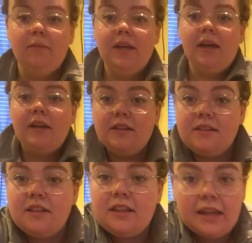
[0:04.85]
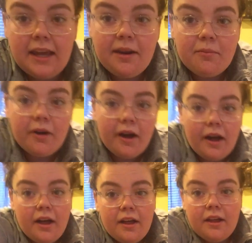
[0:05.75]
because the
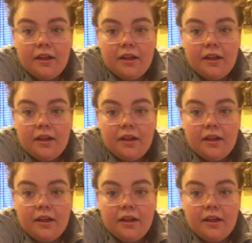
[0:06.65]
camera